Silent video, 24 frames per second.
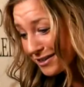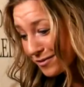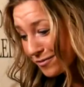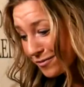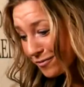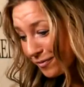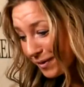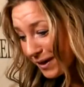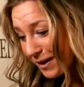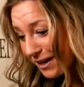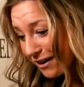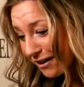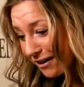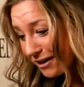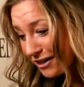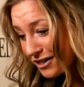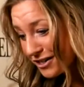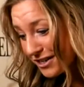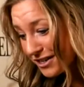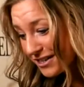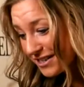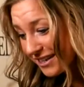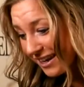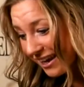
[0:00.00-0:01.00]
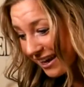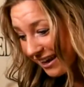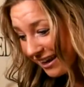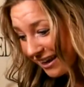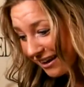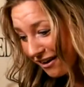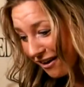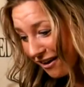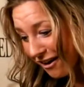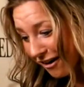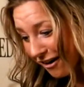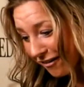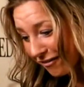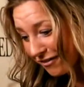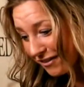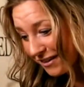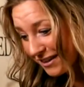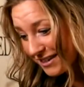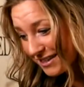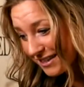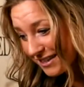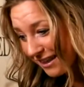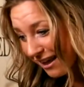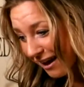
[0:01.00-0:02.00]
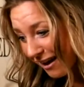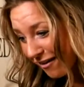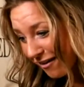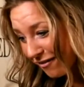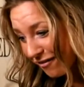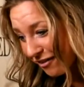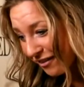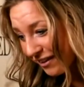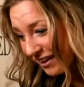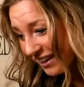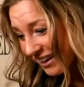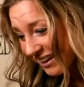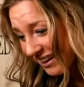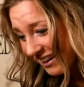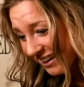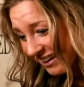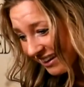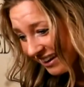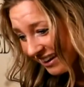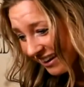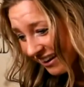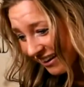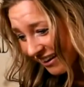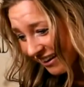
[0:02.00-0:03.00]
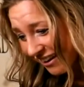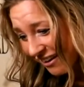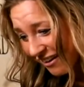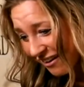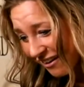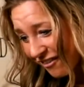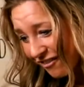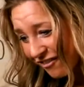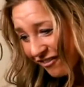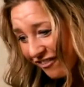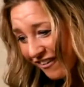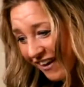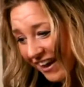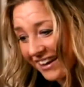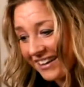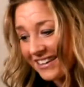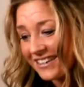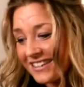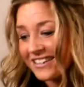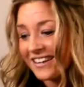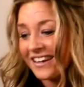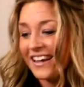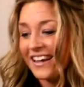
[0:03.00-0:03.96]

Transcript: we are just kicking off this live event.